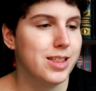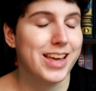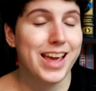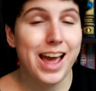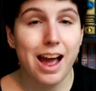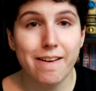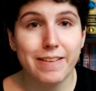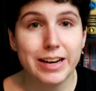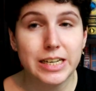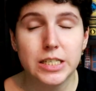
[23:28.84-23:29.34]

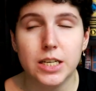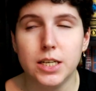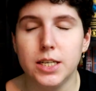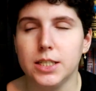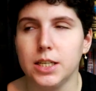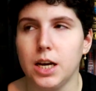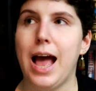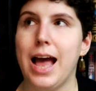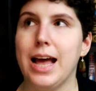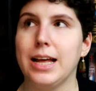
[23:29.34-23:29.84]

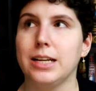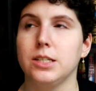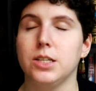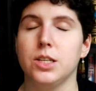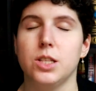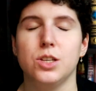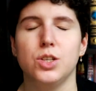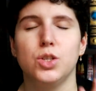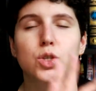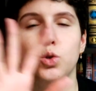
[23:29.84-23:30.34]
characters, and
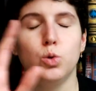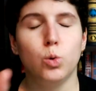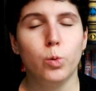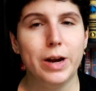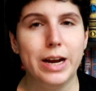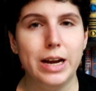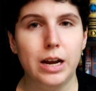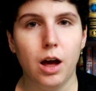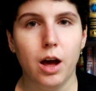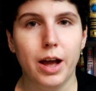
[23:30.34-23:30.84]
the
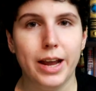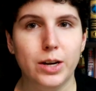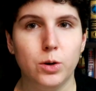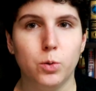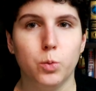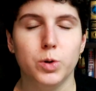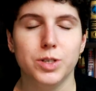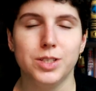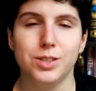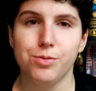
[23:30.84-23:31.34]

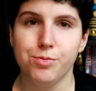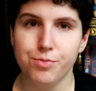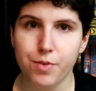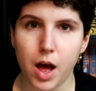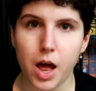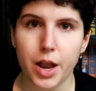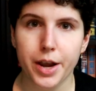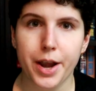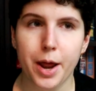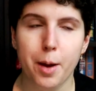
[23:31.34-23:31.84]
storyline was
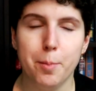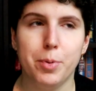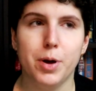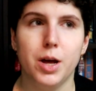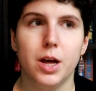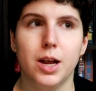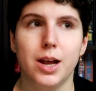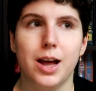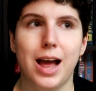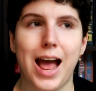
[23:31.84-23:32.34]
fun,
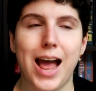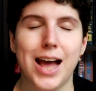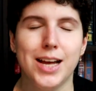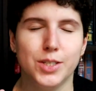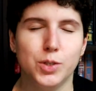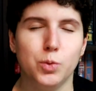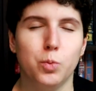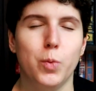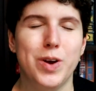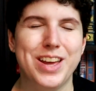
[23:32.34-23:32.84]
but
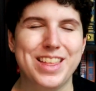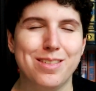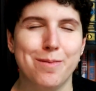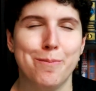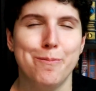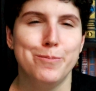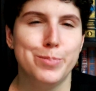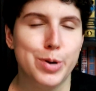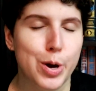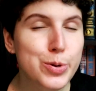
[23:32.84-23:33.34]
as
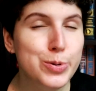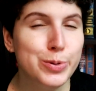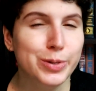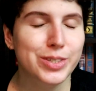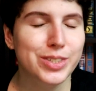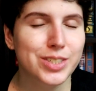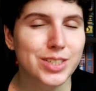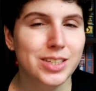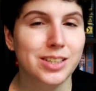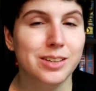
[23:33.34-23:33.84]
with
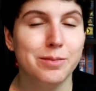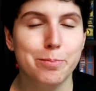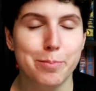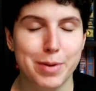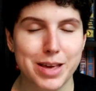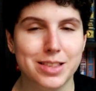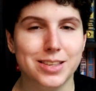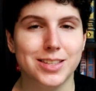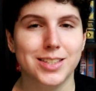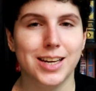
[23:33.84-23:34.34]
most
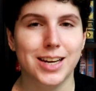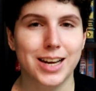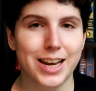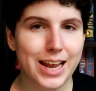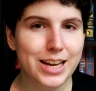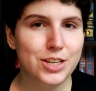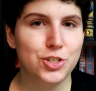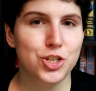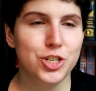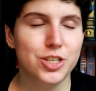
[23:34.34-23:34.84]
myths and
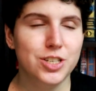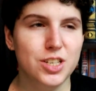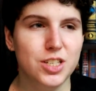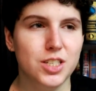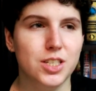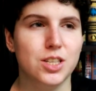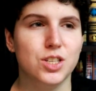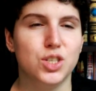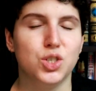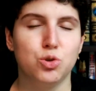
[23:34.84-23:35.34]

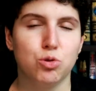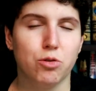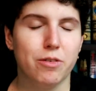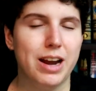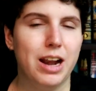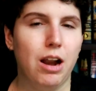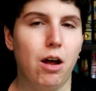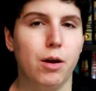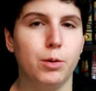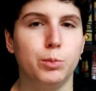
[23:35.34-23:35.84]
legends, the
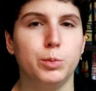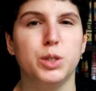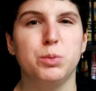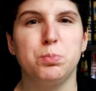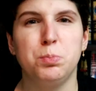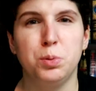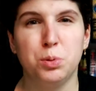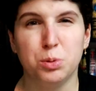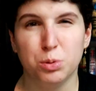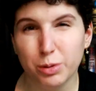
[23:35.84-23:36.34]
storyline
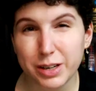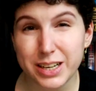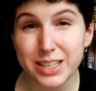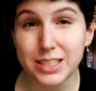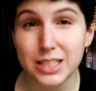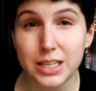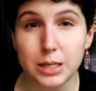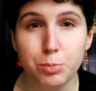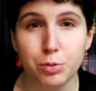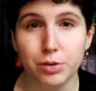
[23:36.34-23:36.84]
was
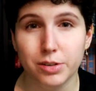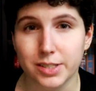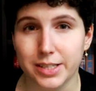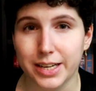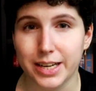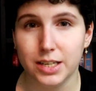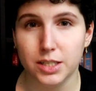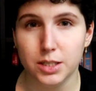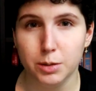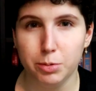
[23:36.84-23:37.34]
pretty
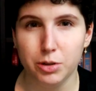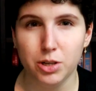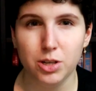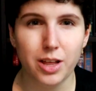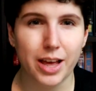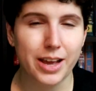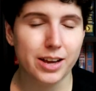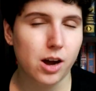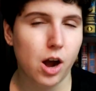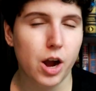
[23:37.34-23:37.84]

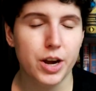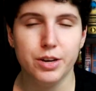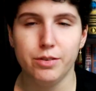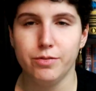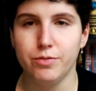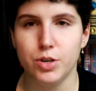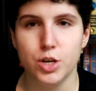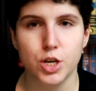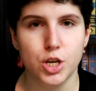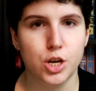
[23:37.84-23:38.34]
predictable. I kind
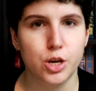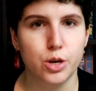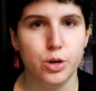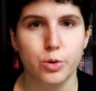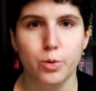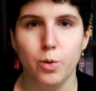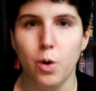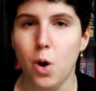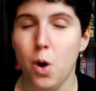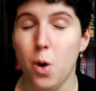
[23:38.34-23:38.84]
of
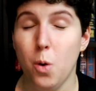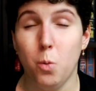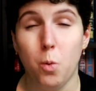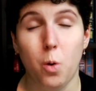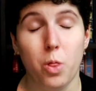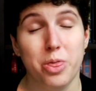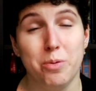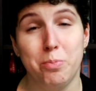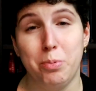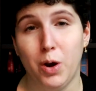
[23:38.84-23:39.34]
knew
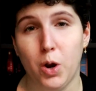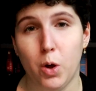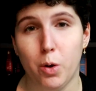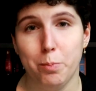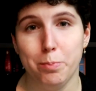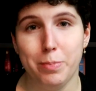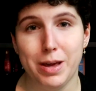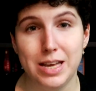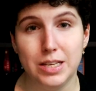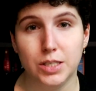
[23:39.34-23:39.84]
what the
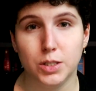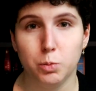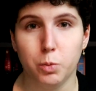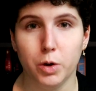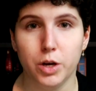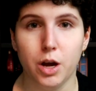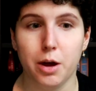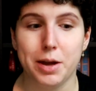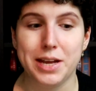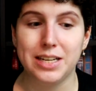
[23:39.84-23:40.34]
plot beats
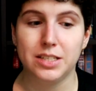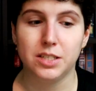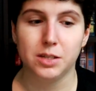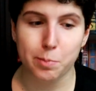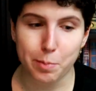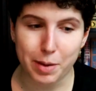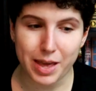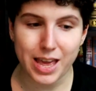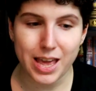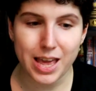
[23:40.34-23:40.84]
were going
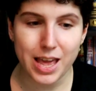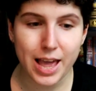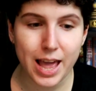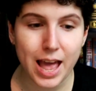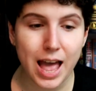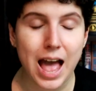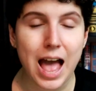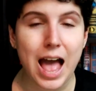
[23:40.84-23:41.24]
to be,